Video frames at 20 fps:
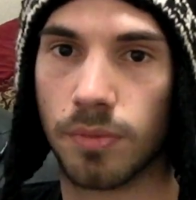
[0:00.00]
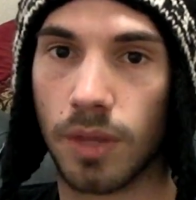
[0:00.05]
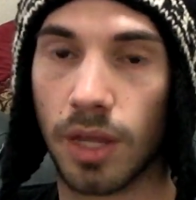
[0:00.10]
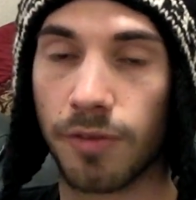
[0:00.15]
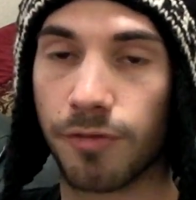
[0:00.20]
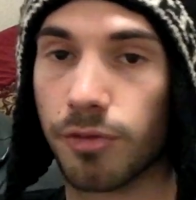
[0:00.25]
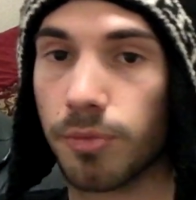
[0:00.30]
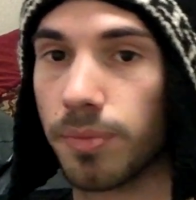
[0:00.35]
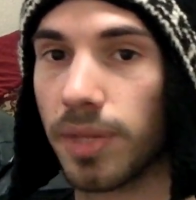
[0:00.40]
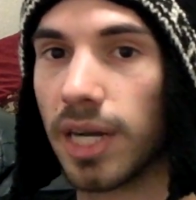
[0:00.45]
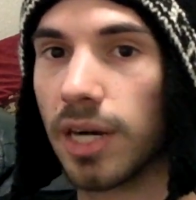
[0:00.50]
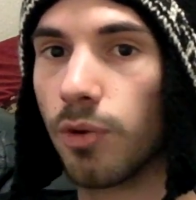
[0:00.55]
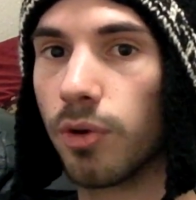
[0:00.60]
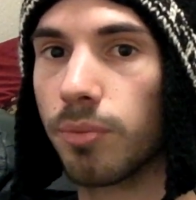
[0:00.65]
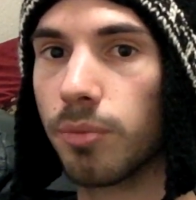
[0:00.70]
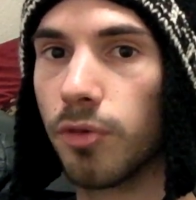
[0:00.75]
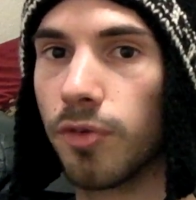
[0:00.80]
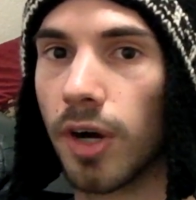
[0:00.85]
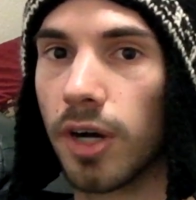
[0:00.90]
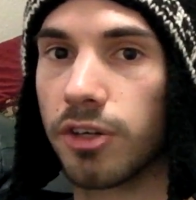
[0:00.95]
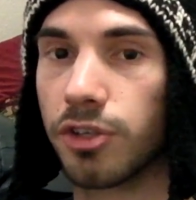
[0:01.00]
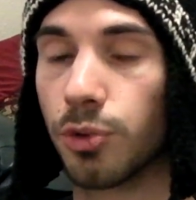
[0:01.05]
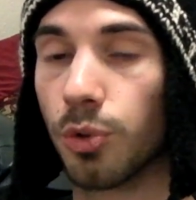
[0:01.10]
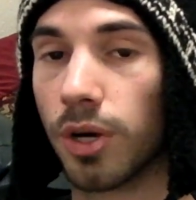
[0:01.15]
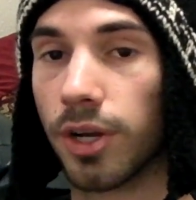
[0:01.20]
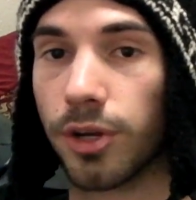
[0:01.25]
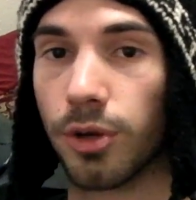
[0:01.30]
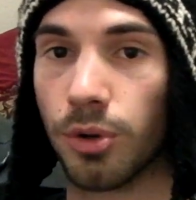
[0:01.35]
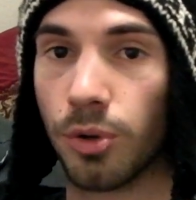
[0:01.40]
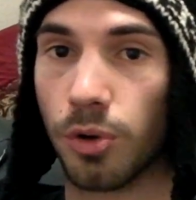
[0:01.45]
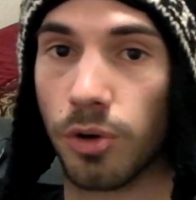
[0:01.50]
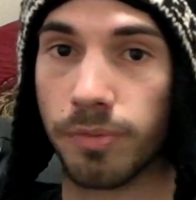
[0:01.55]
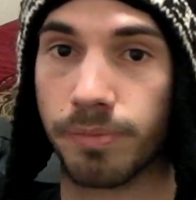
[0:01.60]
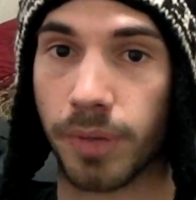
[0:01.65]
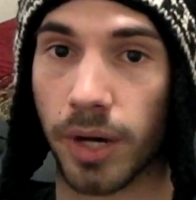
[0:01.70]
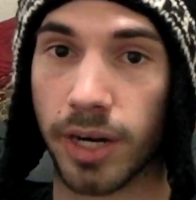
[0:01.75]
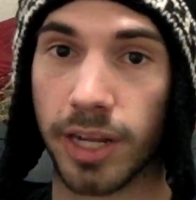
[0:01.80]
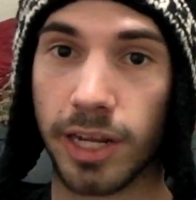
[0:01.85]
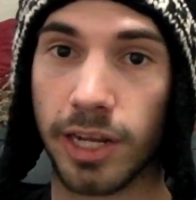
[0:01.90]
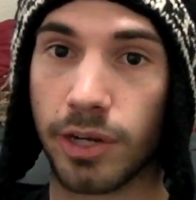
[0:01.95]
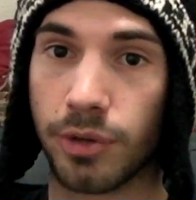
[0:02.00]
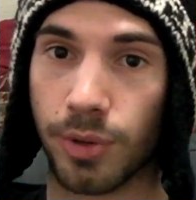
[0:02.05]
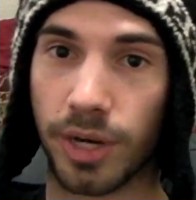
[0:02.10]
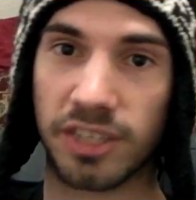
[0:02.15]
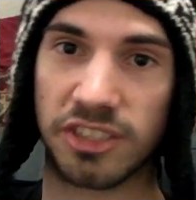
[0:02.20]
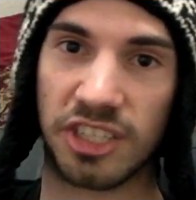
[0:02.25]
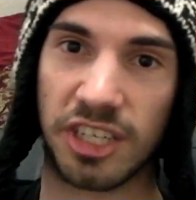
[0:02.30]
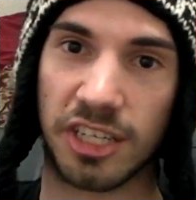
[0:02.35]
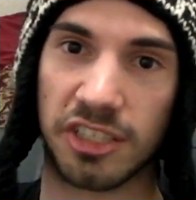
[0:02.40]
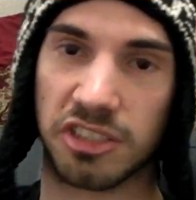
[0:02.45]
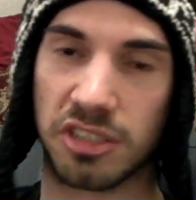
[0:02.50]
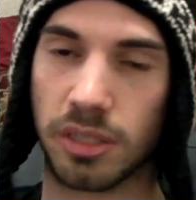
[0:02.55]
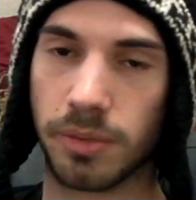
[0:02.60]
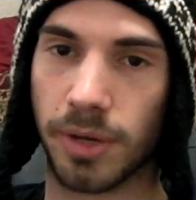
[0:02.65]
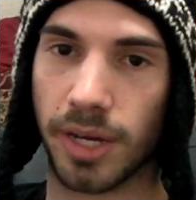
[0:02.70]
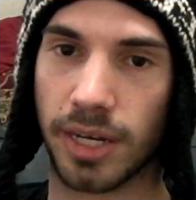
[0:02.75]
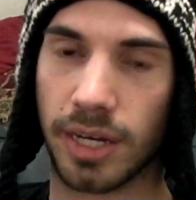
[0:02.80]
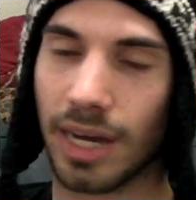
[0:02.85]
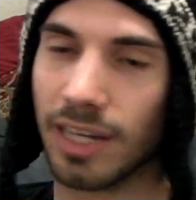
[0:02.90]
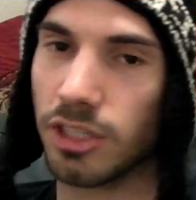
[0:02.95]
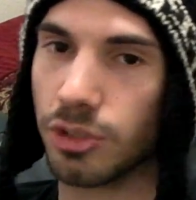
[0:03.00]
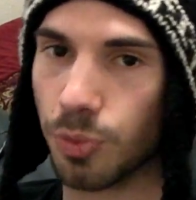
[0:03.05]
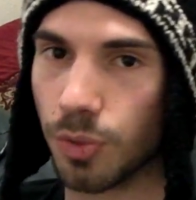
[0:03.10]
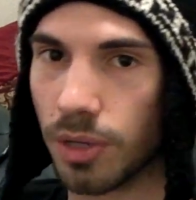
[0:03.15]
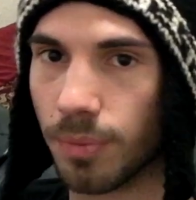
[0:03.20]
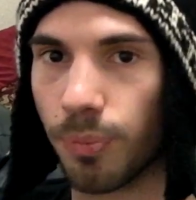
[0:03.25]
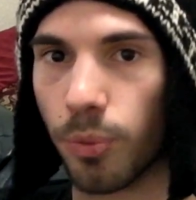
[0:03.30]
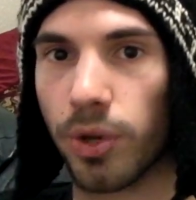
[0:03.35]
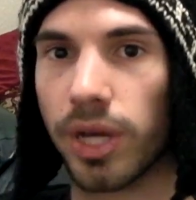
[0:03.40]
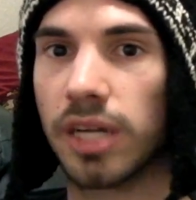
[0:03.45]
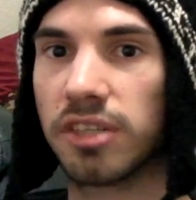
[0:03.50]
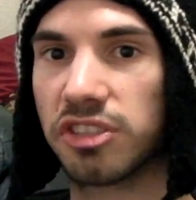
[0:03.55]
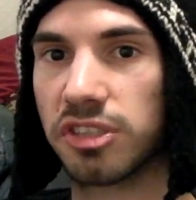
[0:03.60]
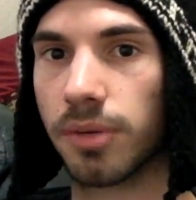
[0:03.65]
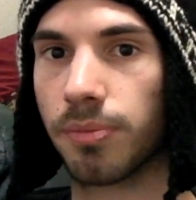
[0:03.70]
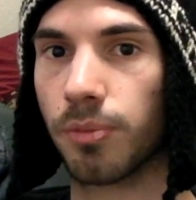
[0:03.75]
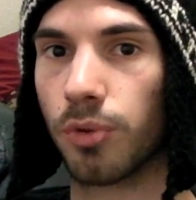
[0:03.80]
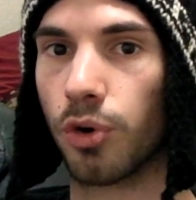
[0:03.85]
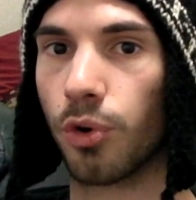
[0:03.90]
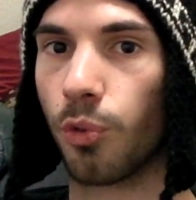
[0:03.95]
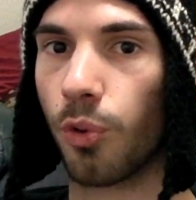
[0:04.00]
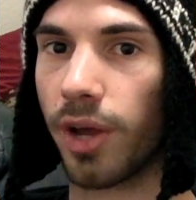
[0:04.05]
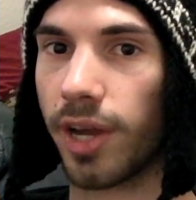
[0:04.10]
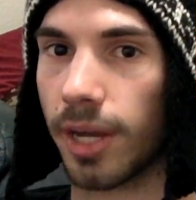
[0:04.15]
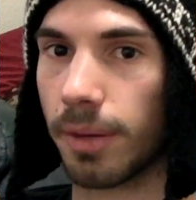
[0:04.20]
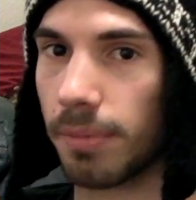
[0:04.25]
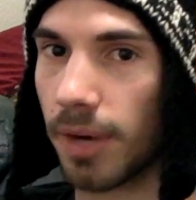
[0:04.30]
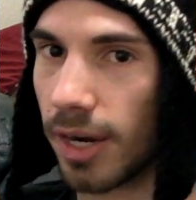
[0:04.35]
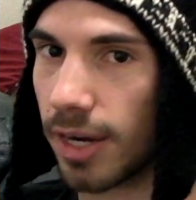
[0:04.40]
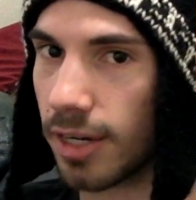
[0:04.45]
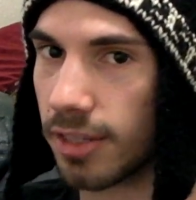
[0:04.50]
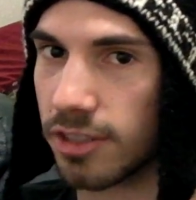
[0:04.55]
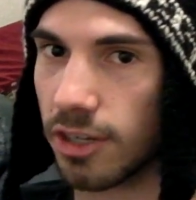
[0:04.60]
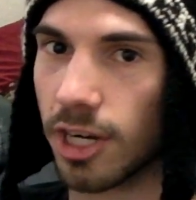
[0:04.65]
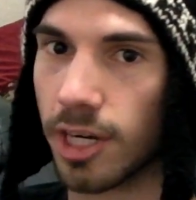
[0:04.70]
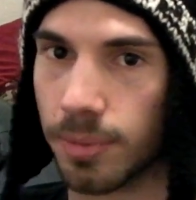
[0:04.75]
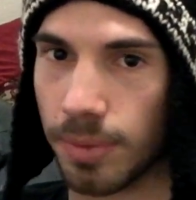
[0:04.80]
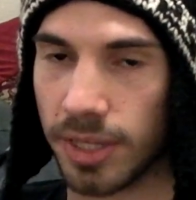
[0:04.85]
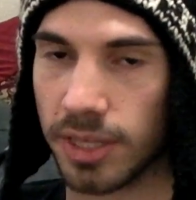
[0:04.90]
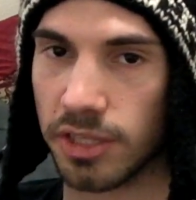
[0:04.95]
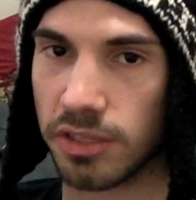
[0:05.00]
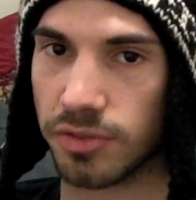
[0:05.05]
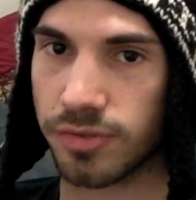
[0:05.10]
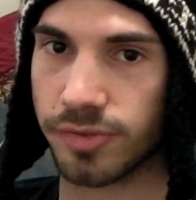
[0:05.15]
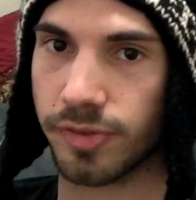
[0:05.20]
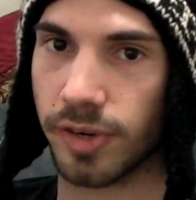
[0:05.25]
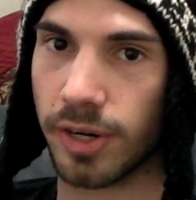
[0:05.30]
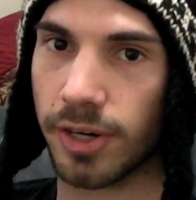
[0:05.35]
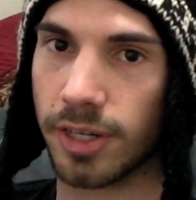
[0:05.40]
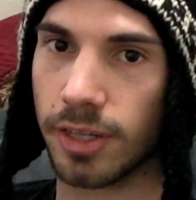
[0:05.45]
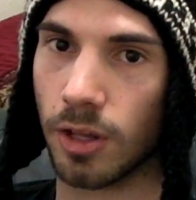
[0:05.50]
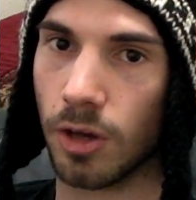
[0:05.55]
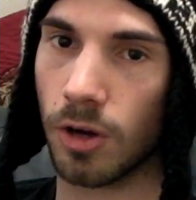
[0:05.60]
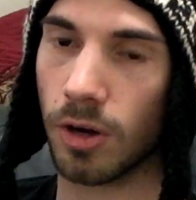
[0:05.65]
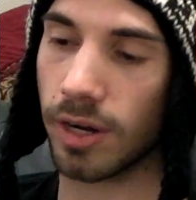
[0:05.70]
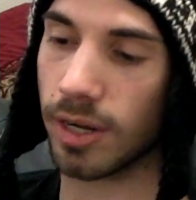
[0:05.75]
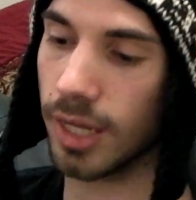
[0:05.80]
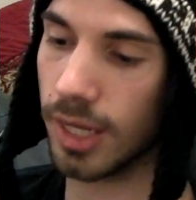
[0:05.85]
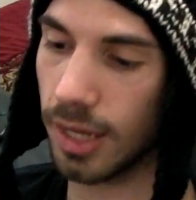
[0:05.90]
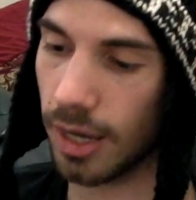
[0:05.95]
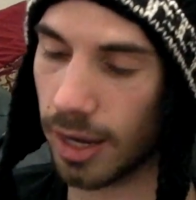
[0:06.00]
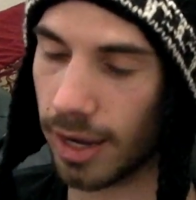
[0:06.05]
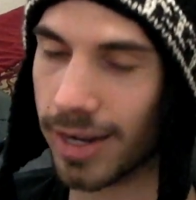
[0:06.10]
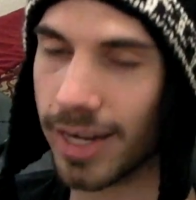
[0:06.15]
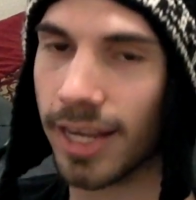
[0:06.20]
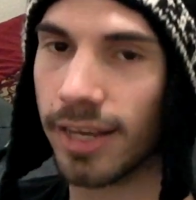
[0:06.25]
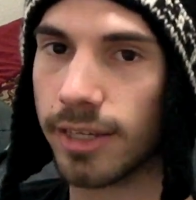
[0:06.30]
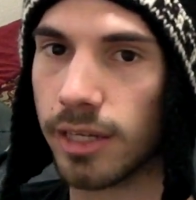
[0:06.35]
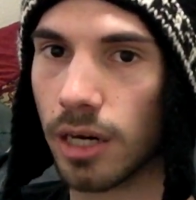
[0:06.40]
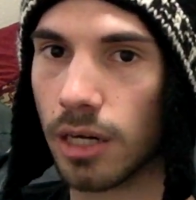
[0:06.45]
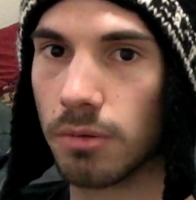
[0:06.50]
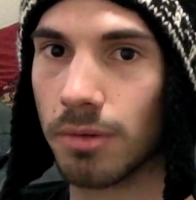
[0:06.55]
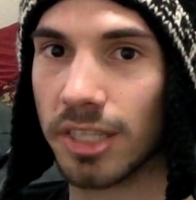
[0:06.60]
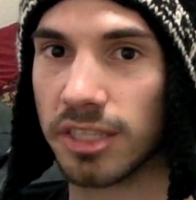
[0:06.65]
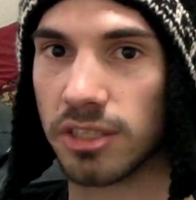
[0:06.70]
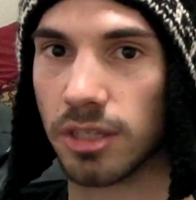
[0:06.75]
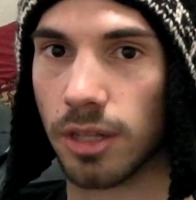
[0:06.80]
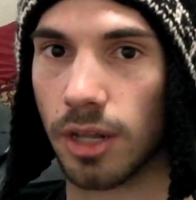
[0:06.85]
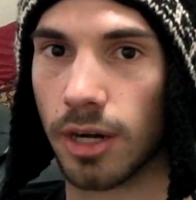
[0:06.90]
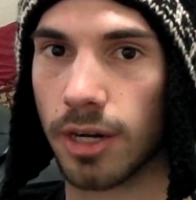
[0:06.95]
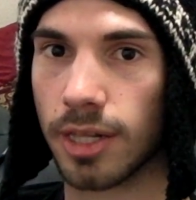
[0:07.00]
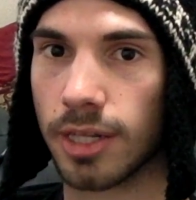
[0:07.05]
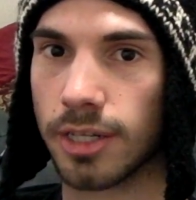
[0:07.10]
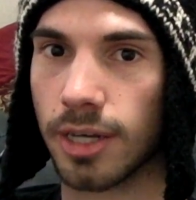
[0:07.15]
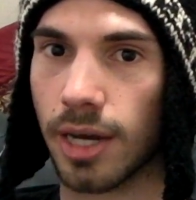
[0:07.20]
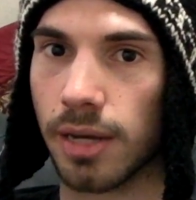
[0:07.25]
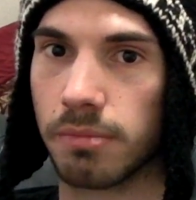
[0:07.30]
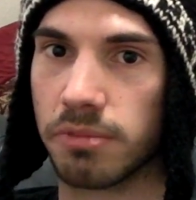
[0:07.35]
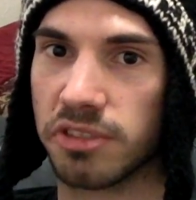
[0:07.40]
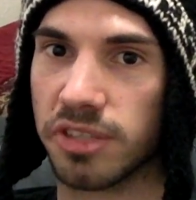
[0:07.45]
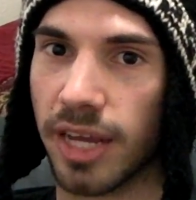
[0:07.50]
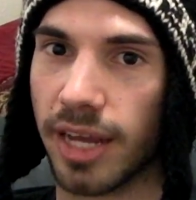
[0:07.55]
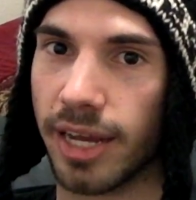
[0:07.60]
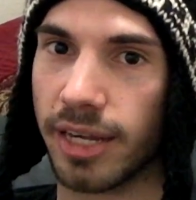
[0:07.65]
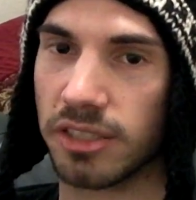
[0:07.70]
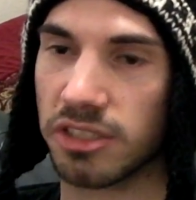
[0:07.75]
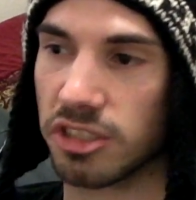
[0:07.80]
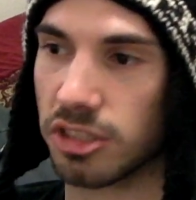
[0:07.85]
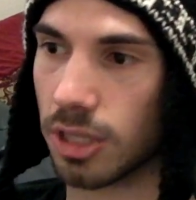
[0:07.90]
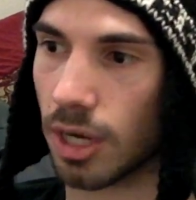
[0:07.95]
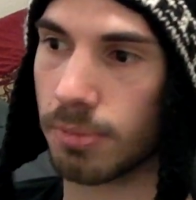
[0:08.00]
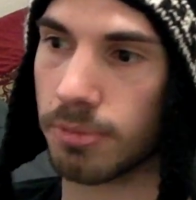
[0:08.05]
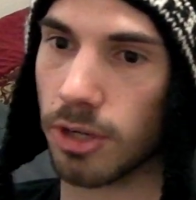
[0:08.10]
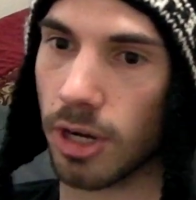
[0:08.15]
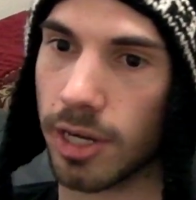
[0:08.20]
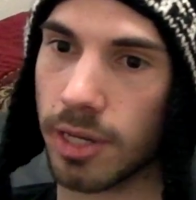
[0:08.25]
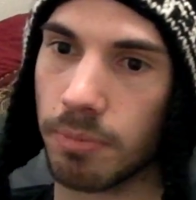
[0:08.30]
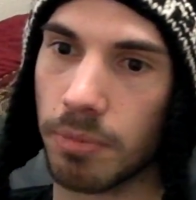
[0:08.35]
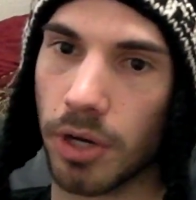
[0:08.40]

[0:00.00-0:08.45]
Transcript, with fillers: And from there, we move on to our good old buddy, Crazy NC Man. I just want to point out something real quick. I'm not going to talk about this very long. I get comments a lot of the time saying, stop talking